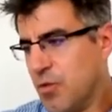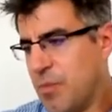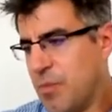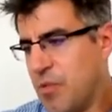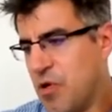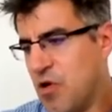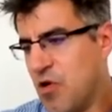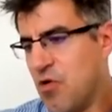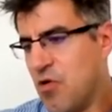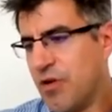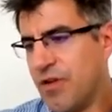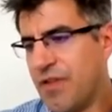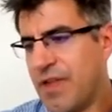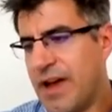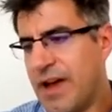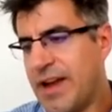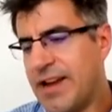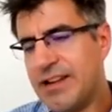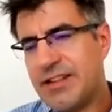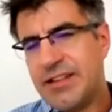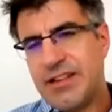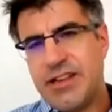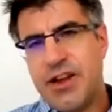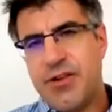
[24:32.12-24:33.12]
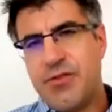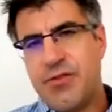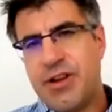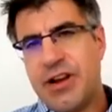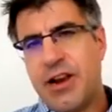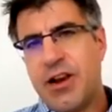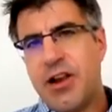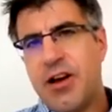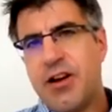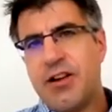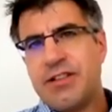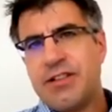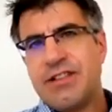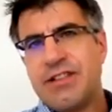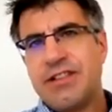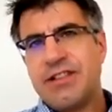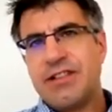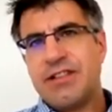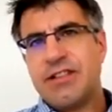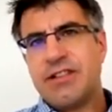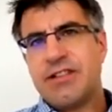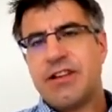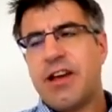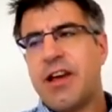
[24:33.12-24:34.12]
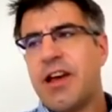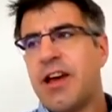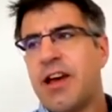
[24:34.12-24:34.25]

we put all of that into Uniclass.